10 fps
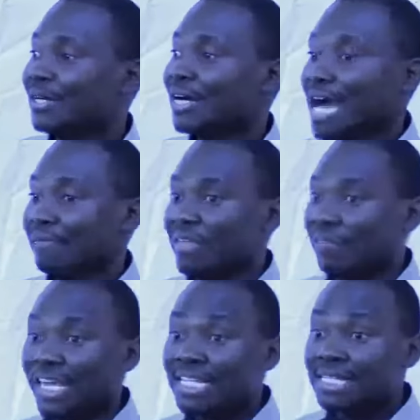and the
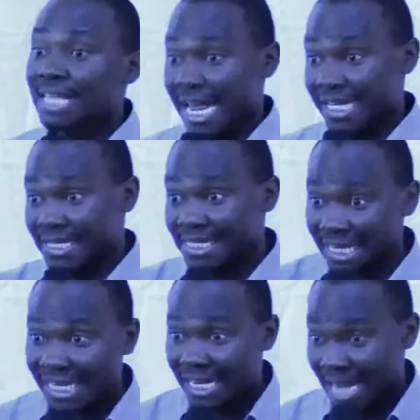things that I
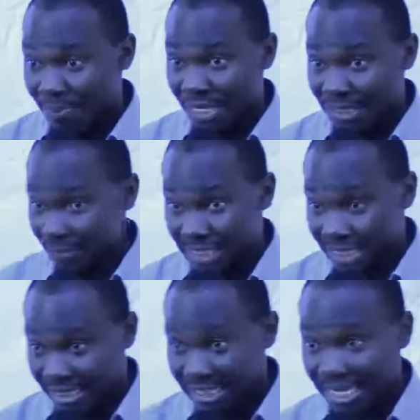see happen to this
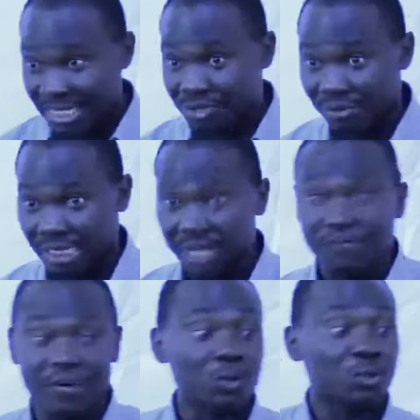in this country,
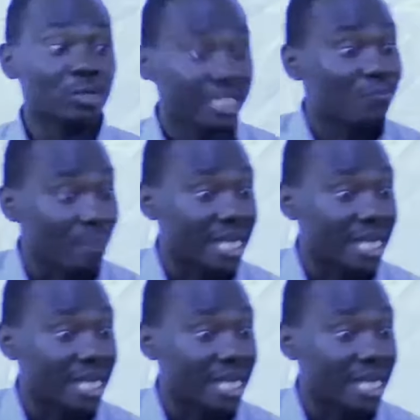if I was to live by